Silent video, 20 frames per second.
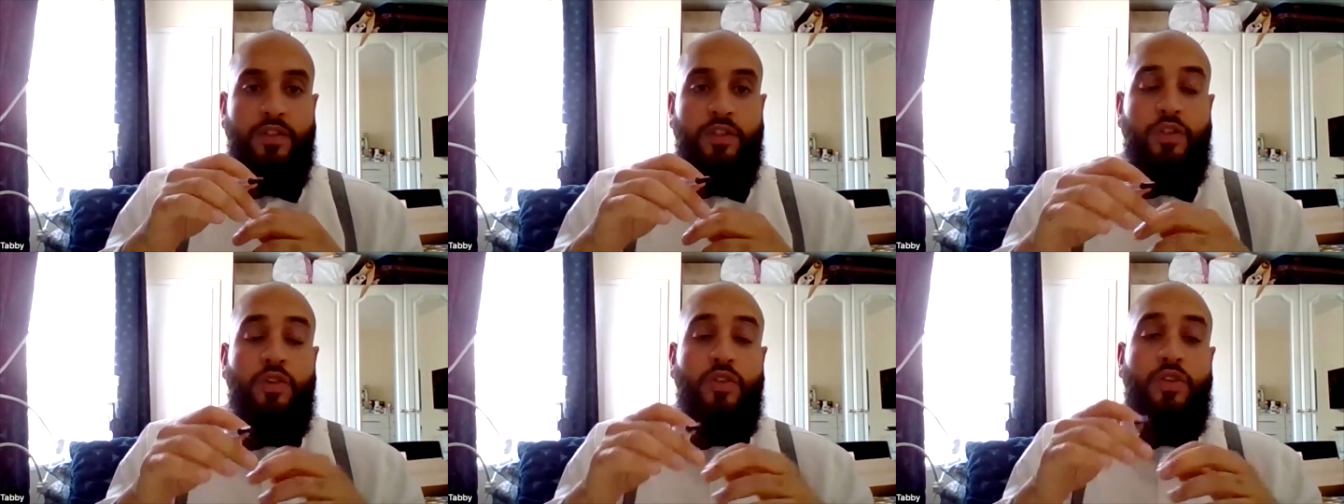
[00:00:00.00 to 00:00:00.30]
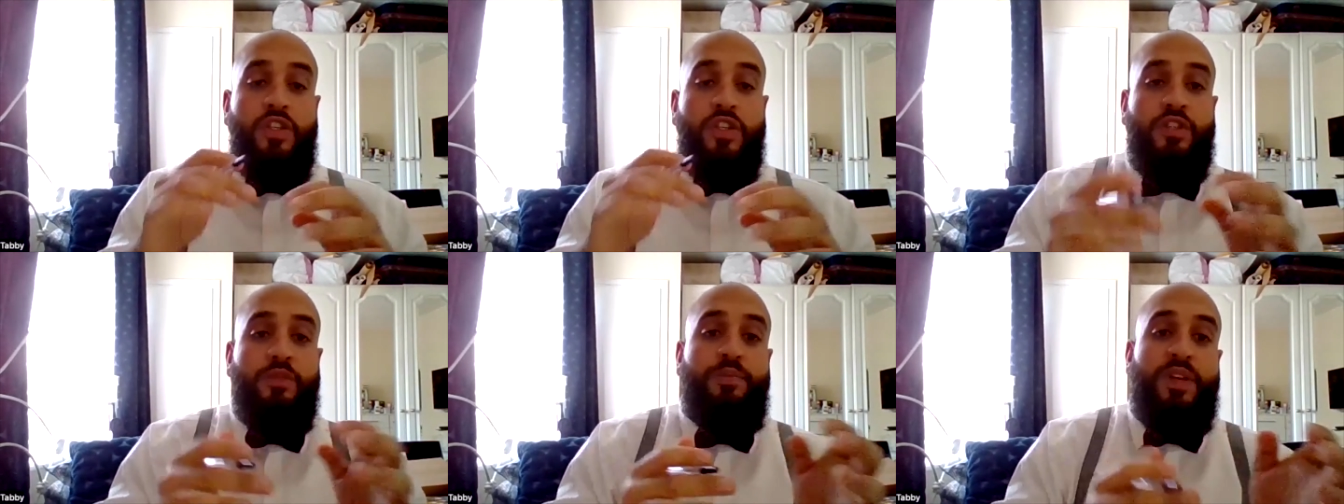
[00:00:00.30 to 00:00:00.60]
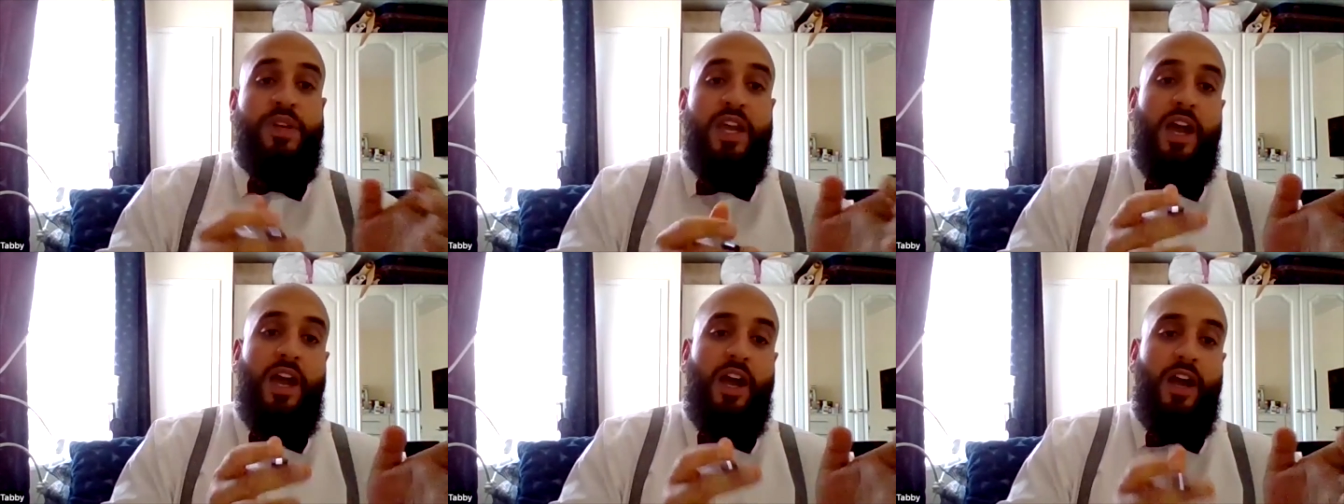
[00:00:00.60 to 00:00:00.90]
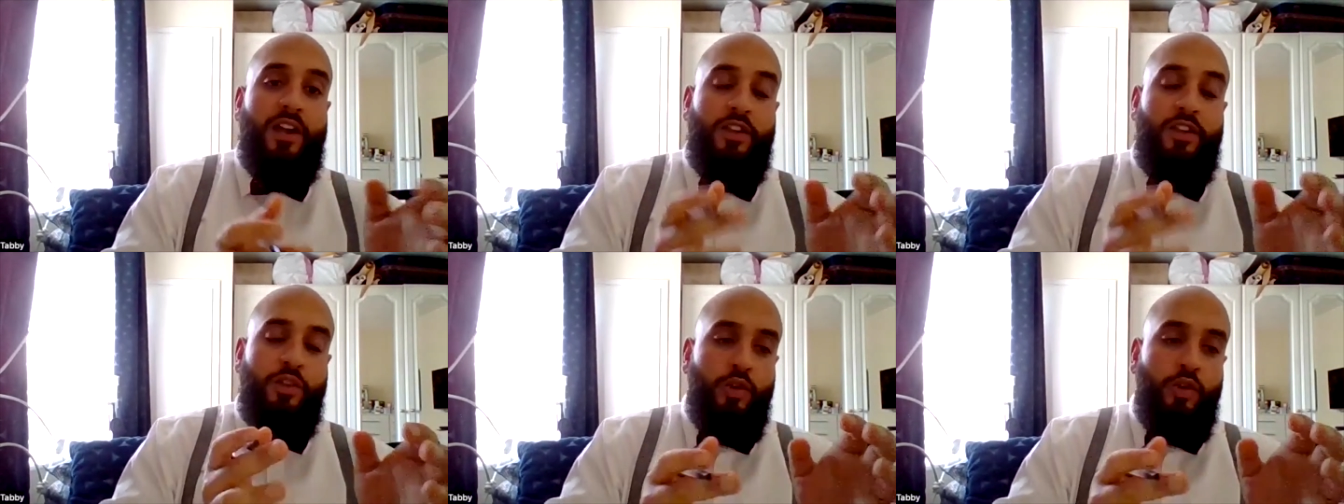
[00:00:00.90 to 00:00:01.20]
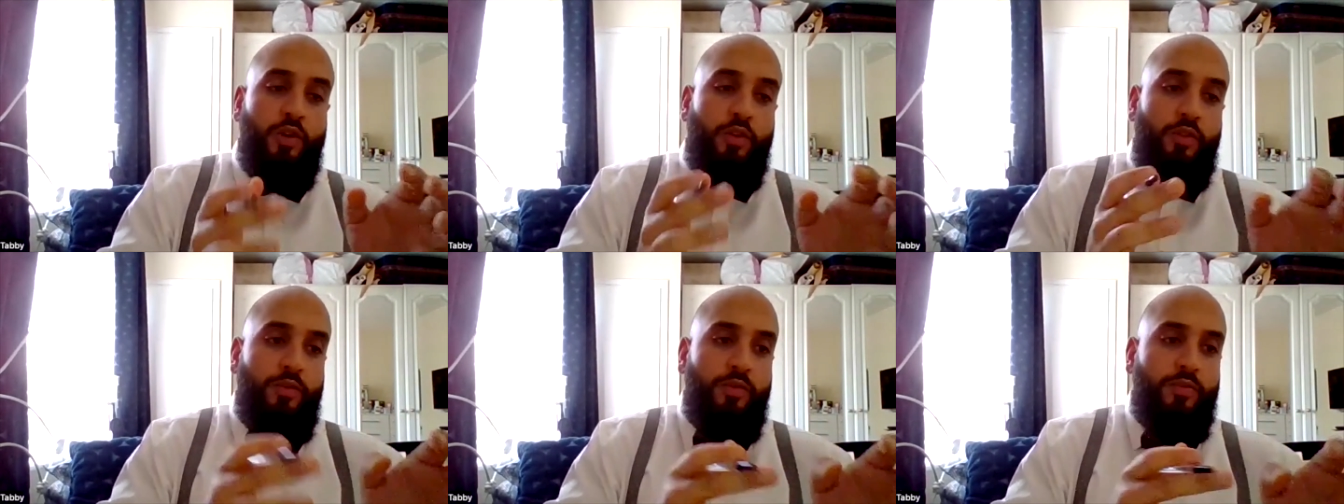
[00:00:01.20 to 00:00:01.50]
you need to be
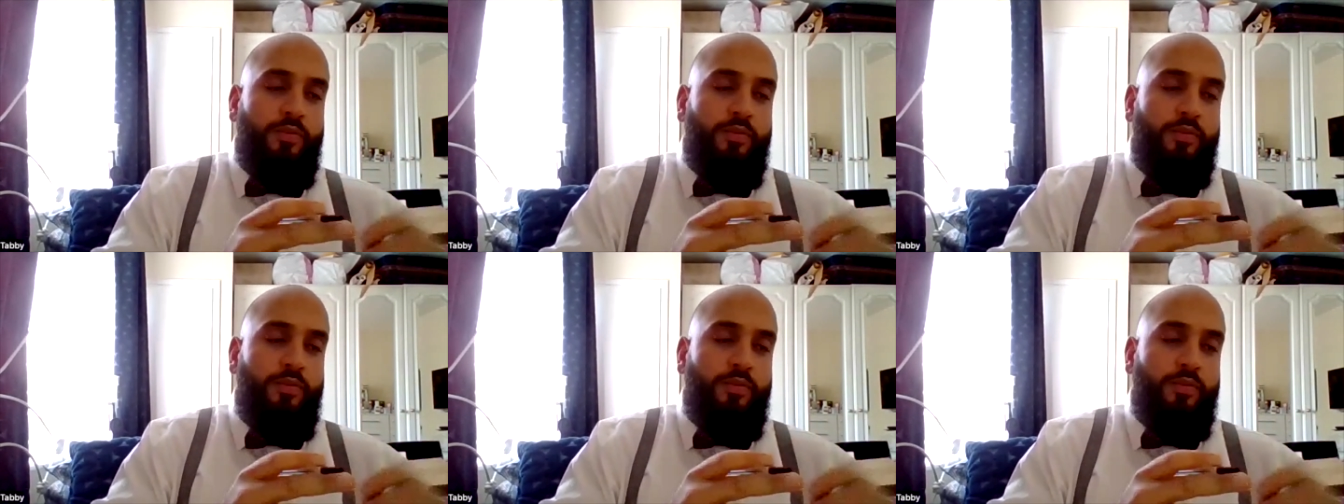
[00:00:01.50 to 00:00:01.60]
your